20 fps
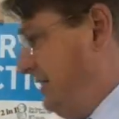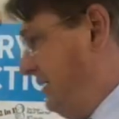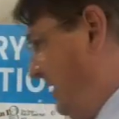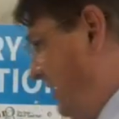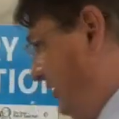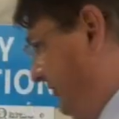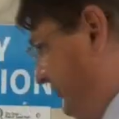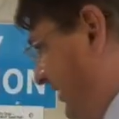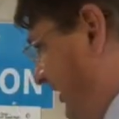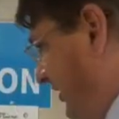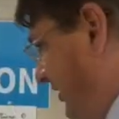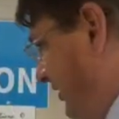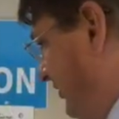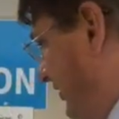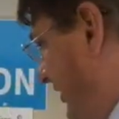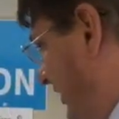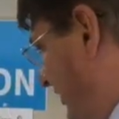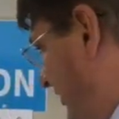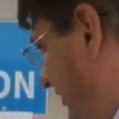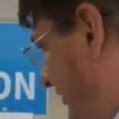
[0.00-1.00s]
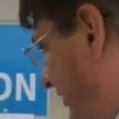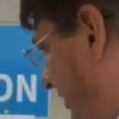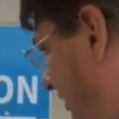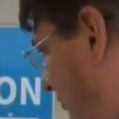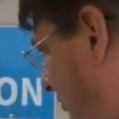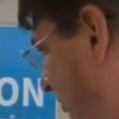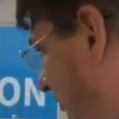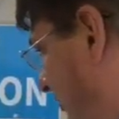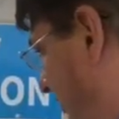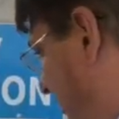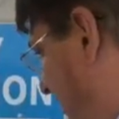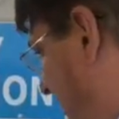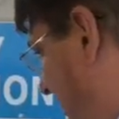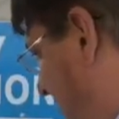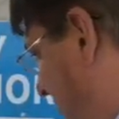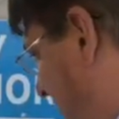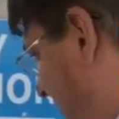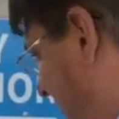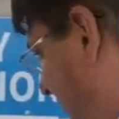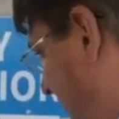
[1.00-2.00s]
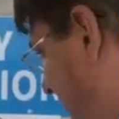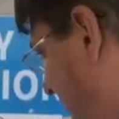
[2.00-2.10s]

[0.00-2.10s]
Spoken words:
I'll tell you that we were in